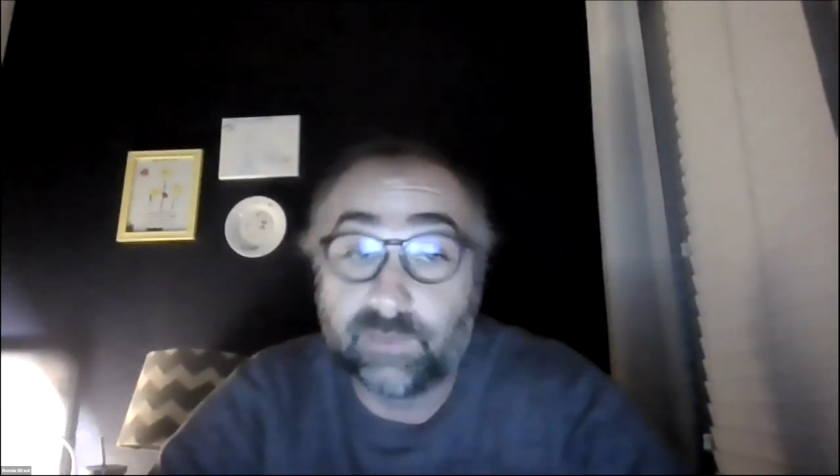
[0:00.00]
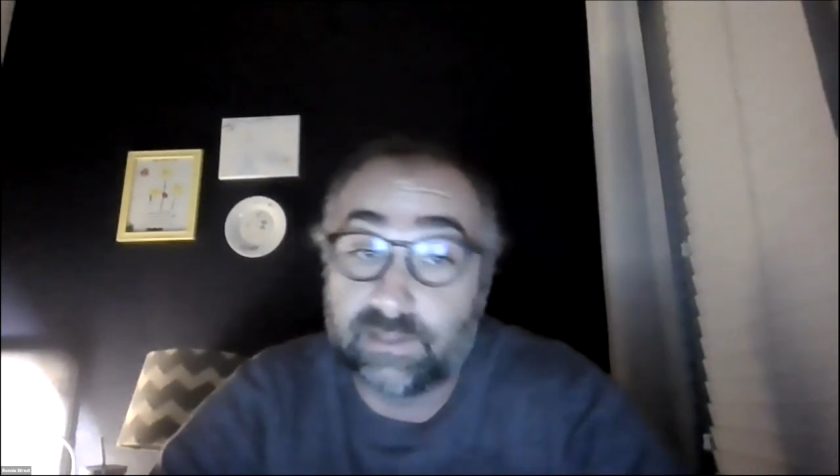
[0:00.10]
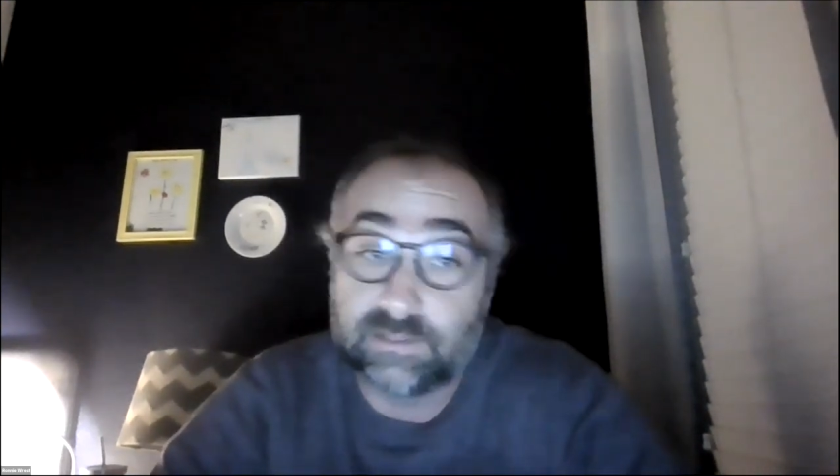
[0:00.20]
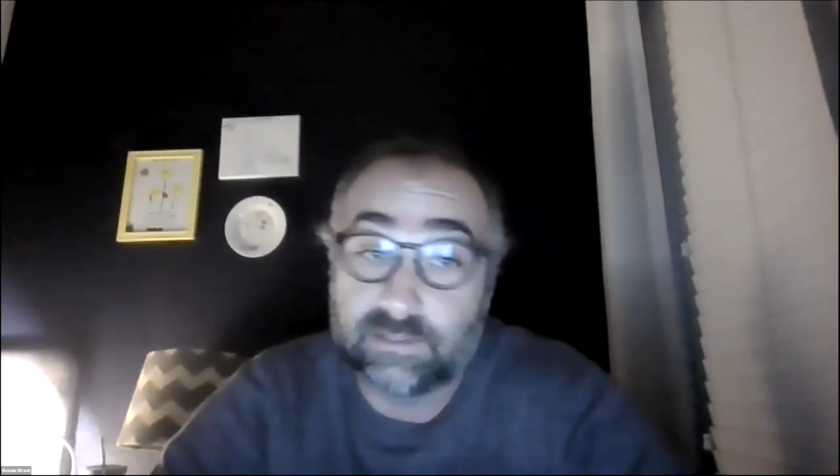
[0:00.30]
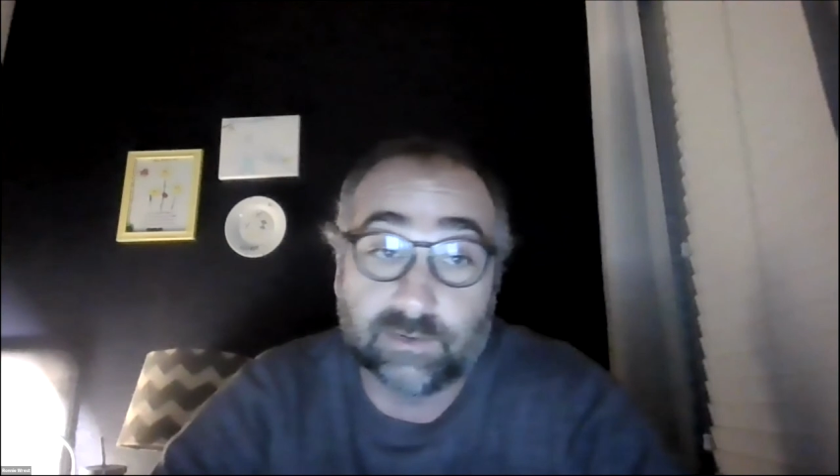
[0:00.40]

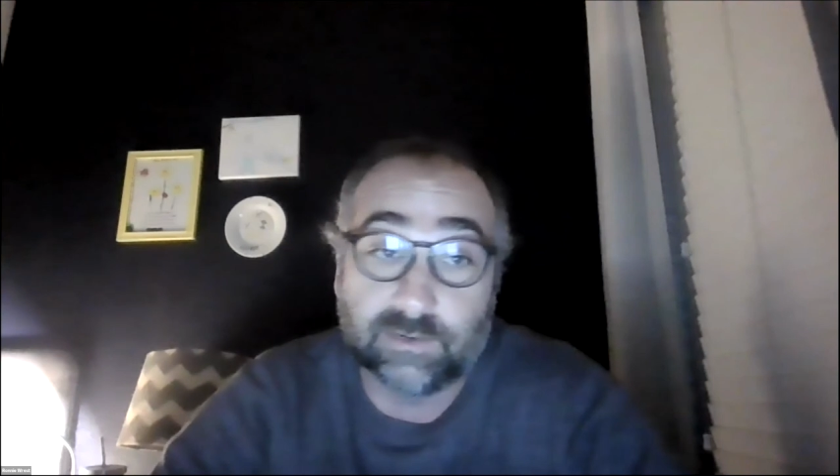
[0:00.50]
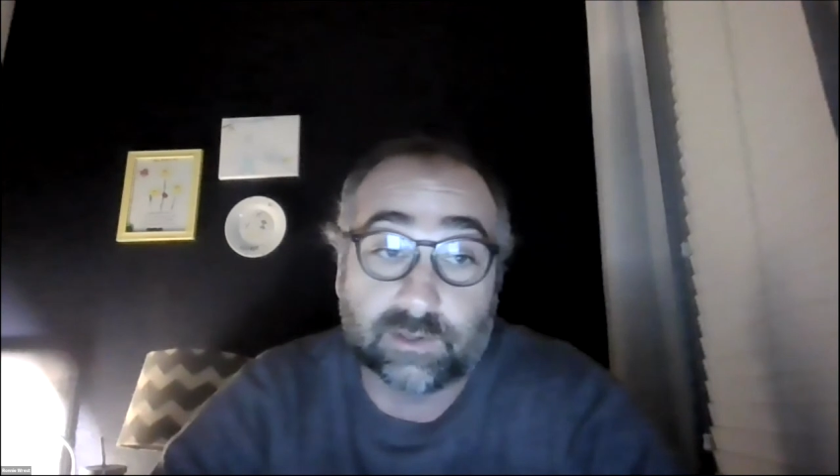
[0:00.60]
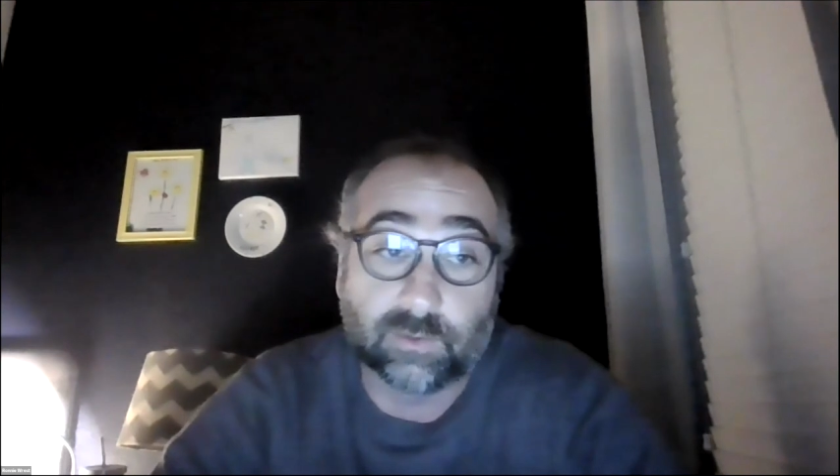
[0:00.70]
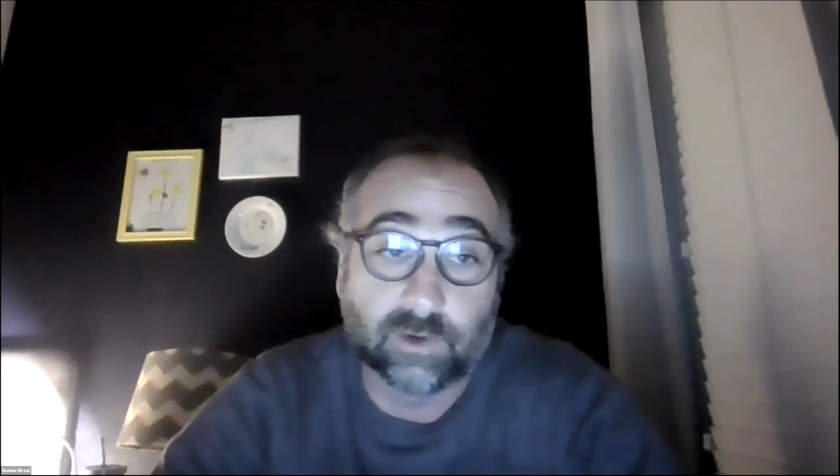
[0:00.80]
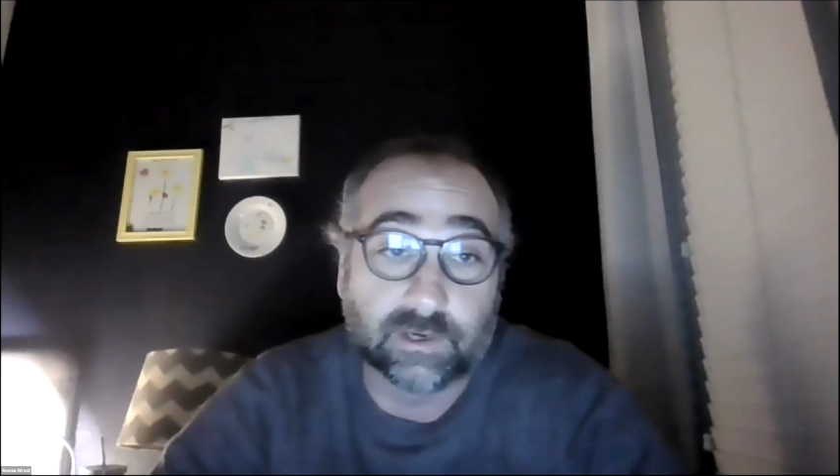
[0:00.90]
this year with your
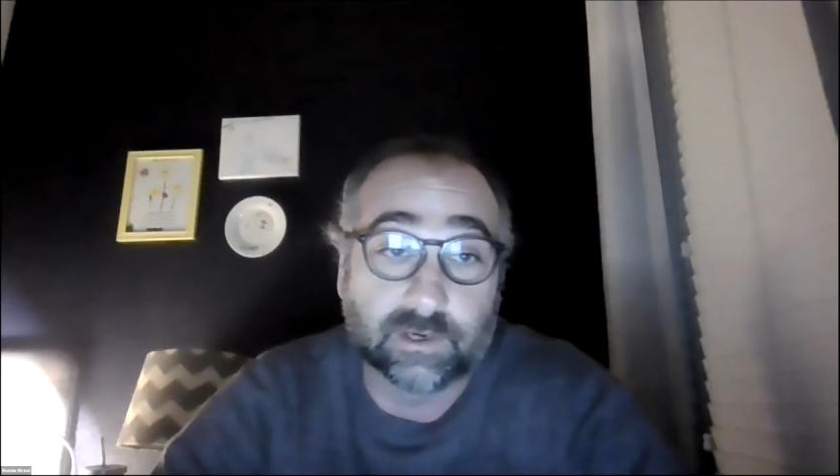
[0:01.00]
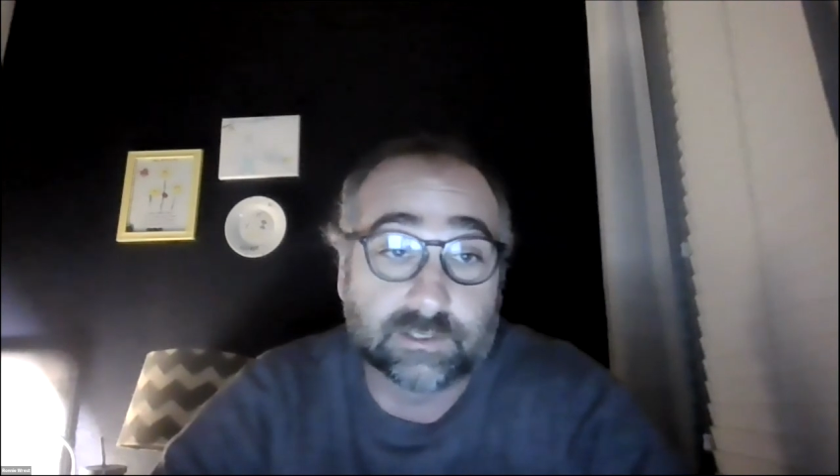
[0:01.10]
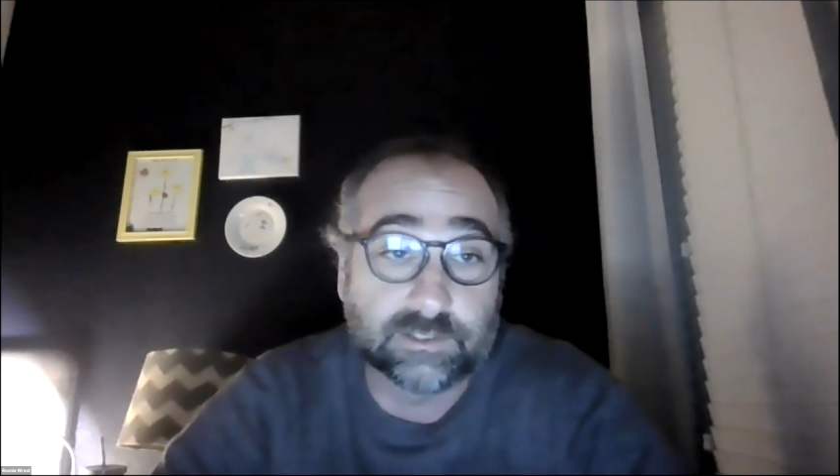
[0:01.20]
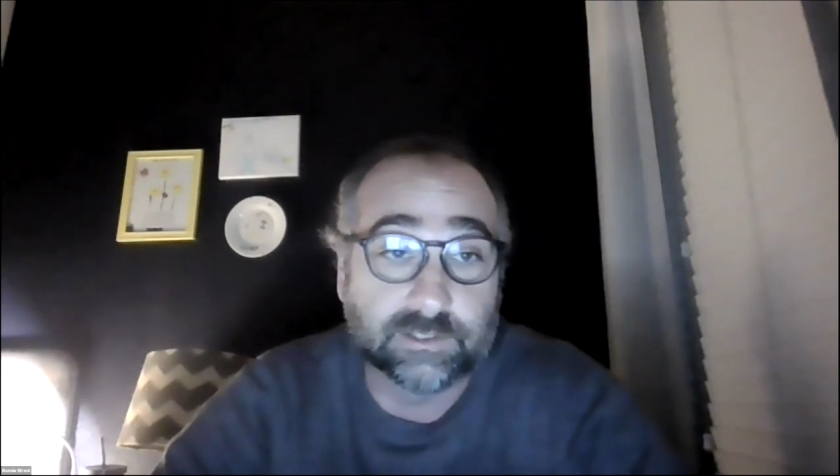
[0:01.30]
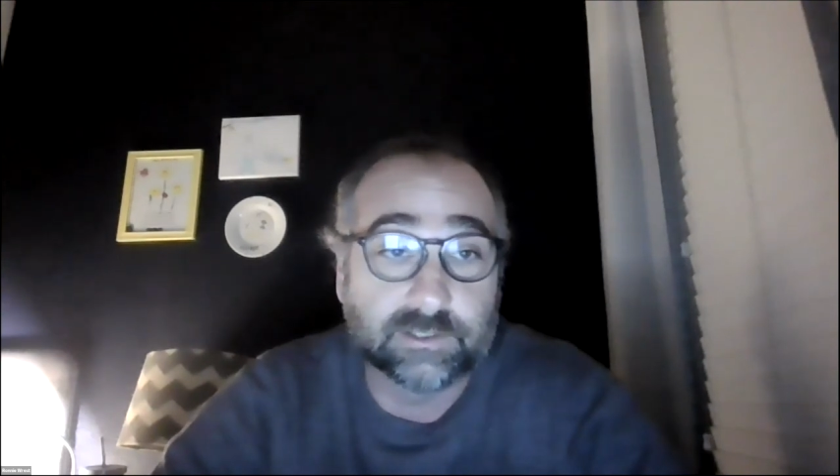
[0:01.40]
work
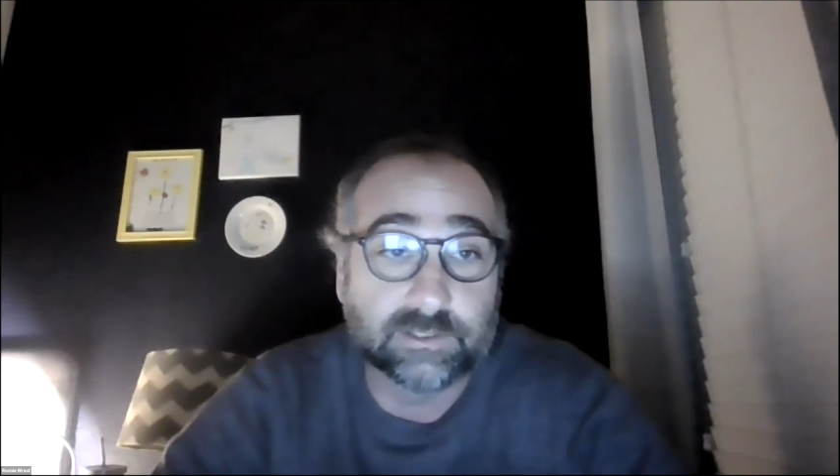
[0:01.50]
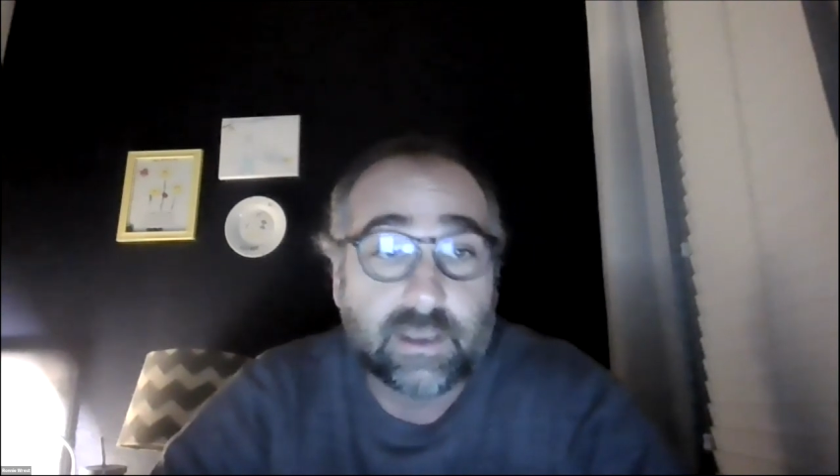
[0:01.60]
too,